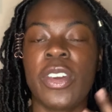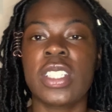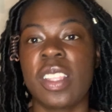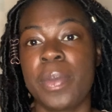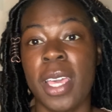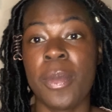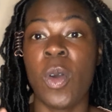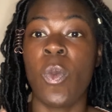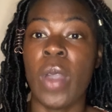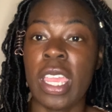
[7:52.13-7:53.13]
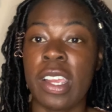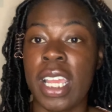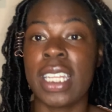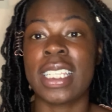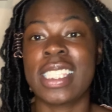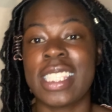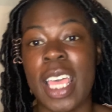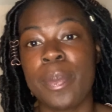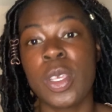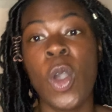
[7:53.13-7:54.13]
have to become aware and
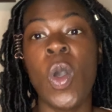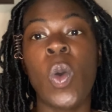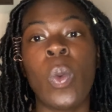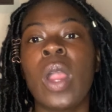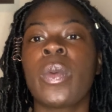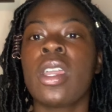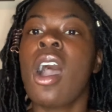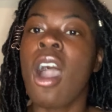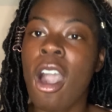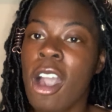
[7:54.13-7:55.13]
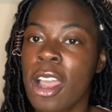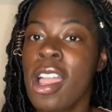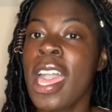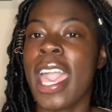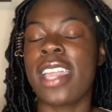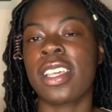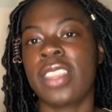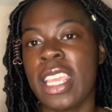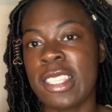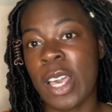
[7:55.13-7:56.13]
accept where we are and the
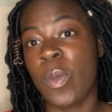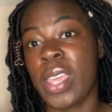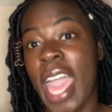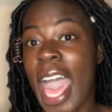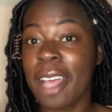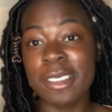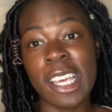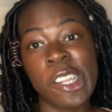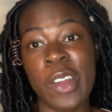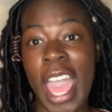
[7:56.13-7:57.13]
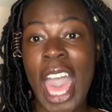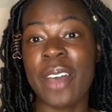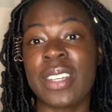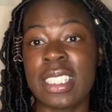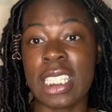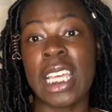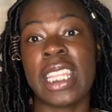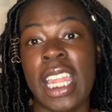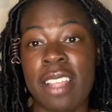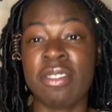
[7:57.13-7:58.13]
things that we have done or haven't done that
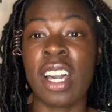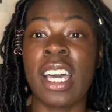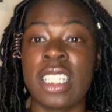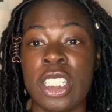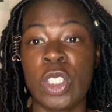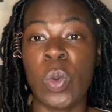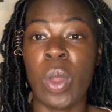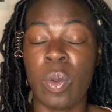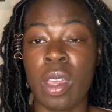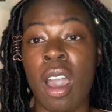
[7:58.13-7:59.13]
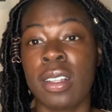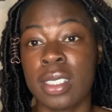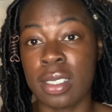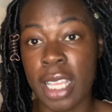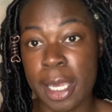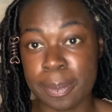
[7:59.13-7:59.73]
have gotten us to where we are today.